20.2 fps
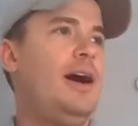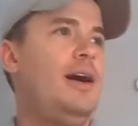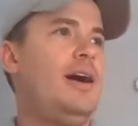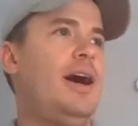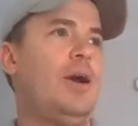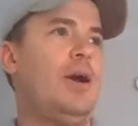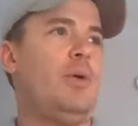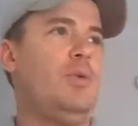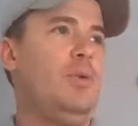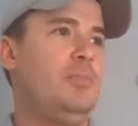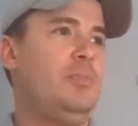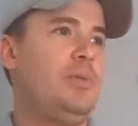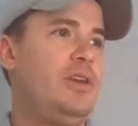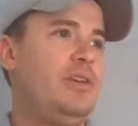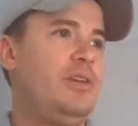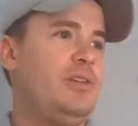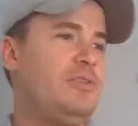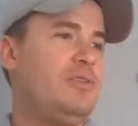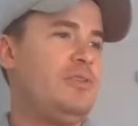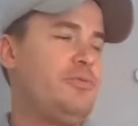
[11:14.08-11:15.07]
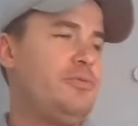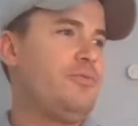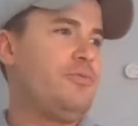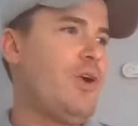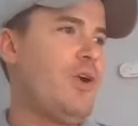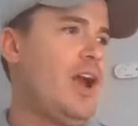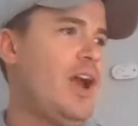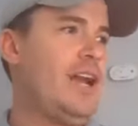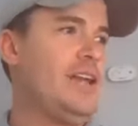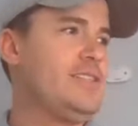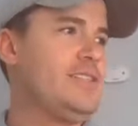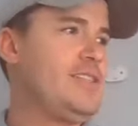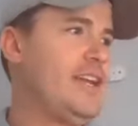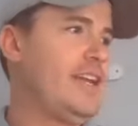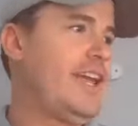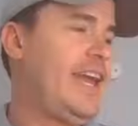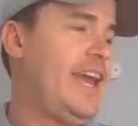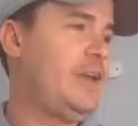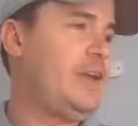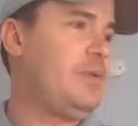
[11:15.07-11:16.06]
I will be as frank as I
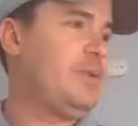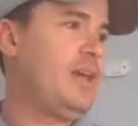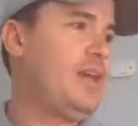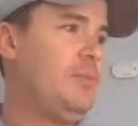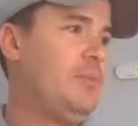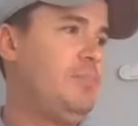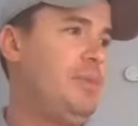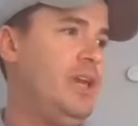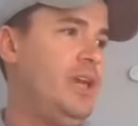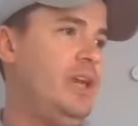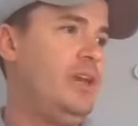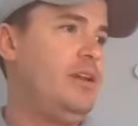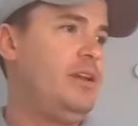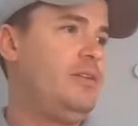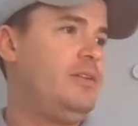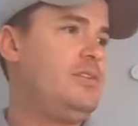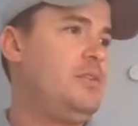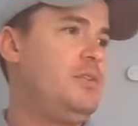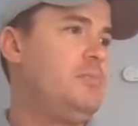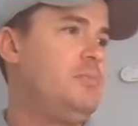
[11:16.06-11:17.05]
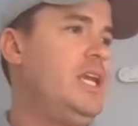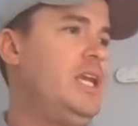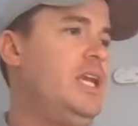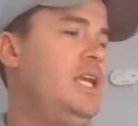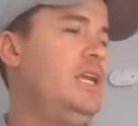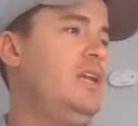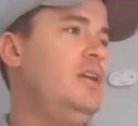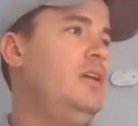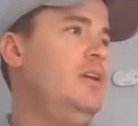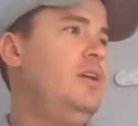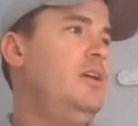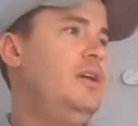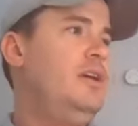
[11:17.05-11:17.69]
can without being demeaning.